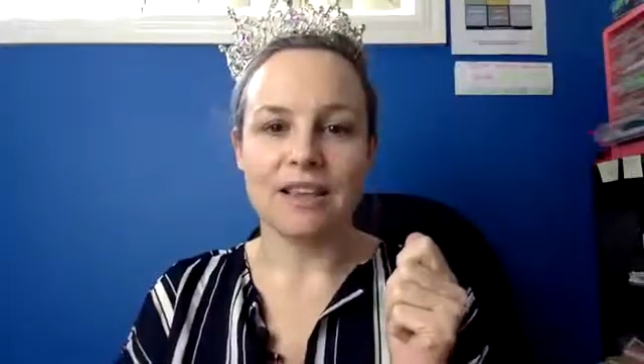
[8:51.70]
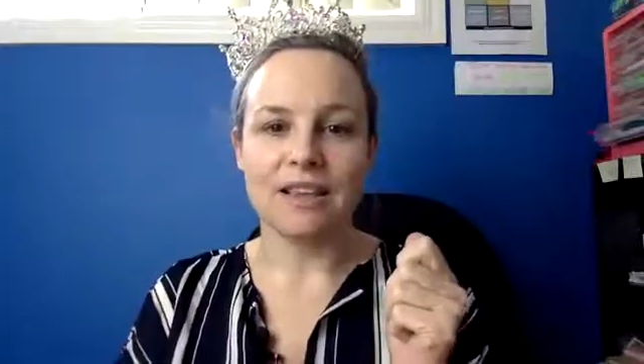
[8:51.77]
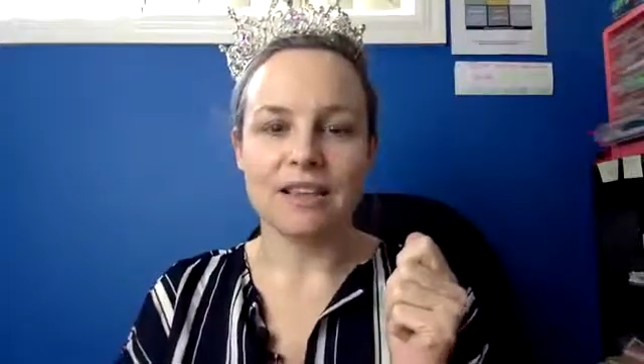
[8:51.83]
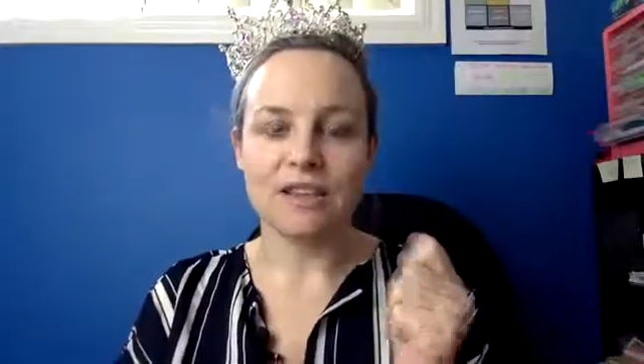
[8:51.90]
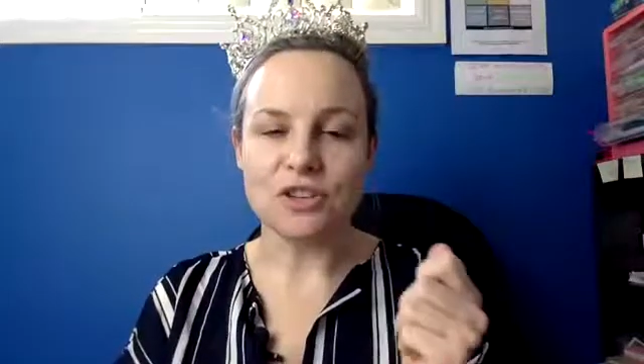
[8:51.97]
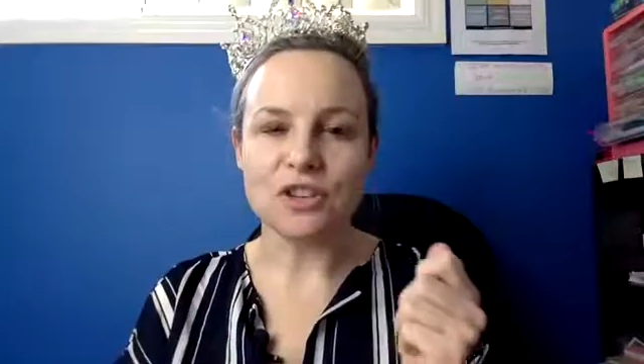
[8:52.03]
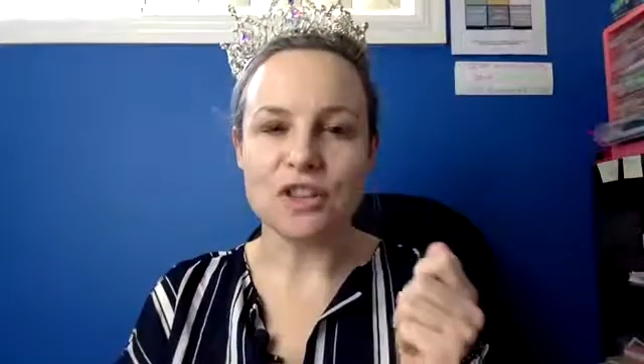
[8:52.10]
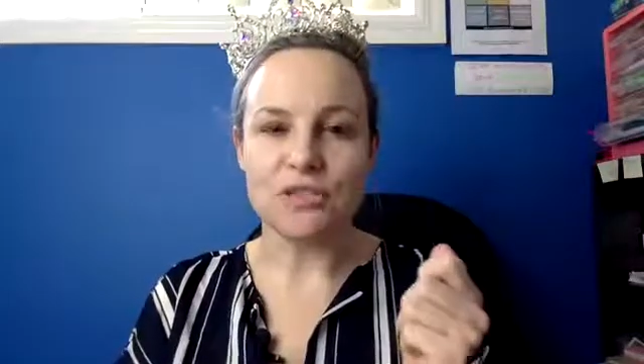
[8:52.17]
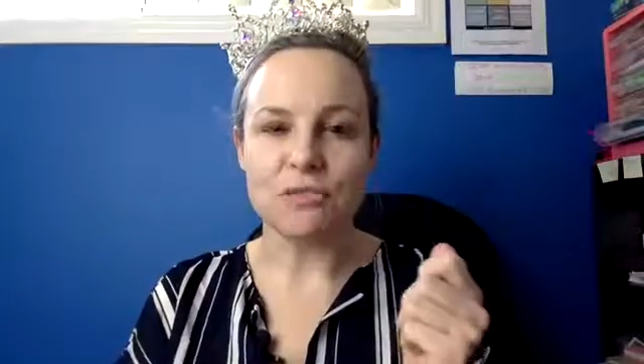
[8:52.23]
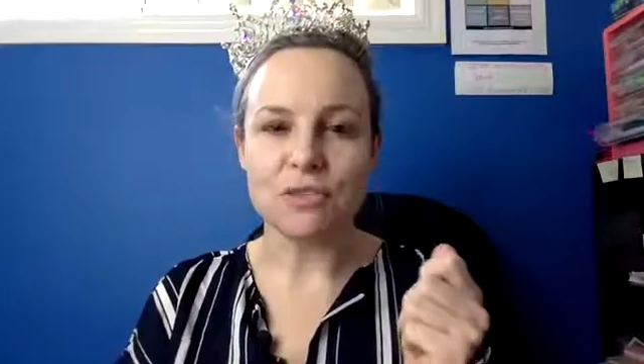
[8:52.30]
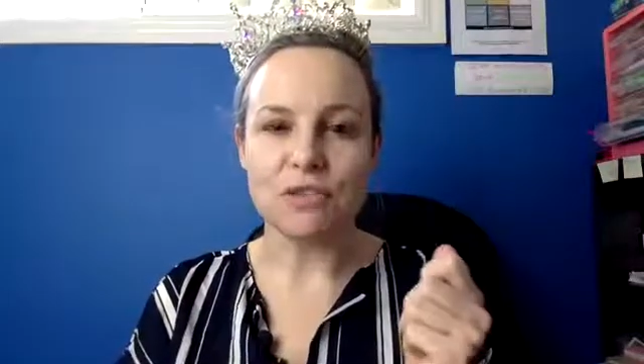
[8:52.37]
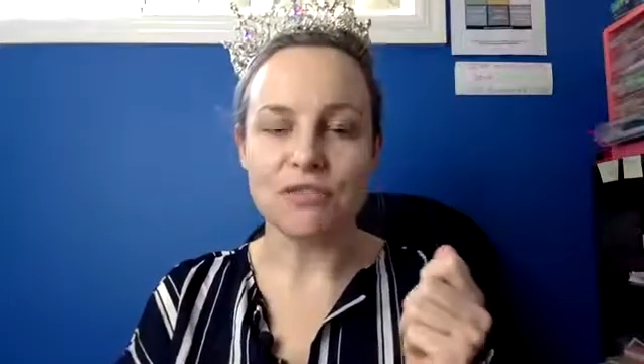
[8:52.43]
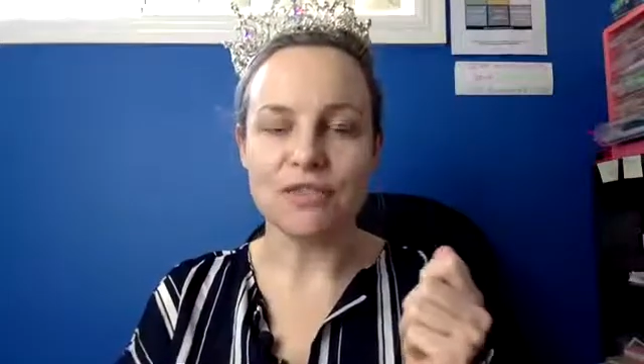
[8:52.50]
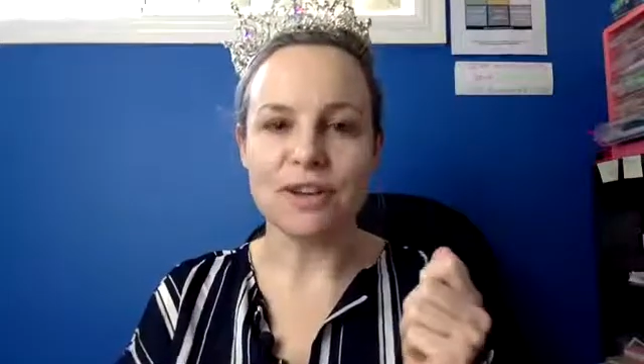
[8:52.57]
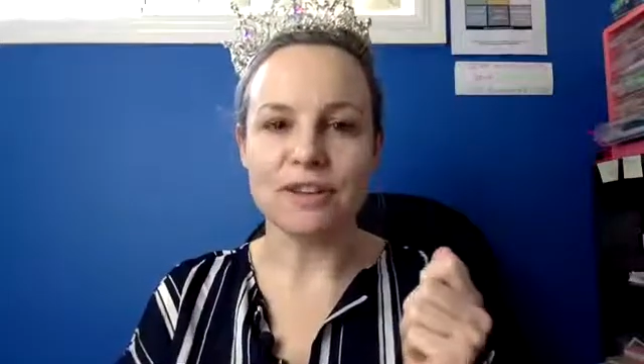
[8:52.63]
you should give him
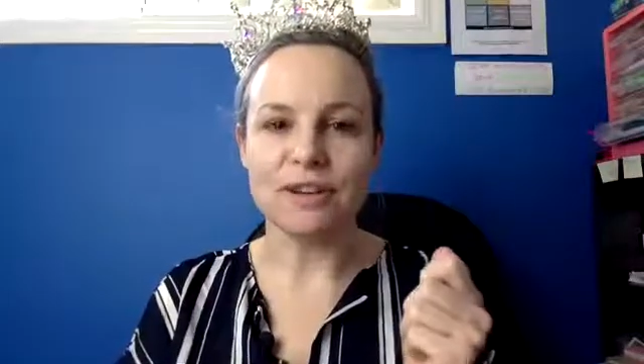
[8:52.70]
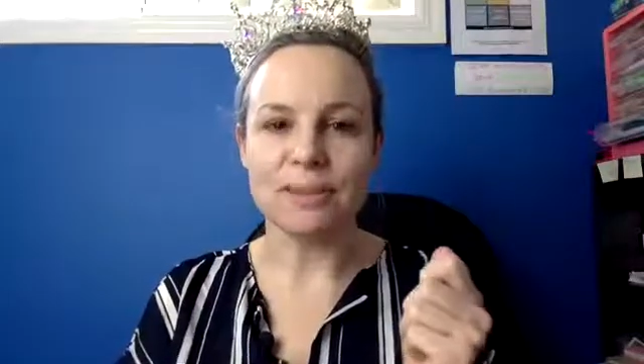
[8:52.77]
your phone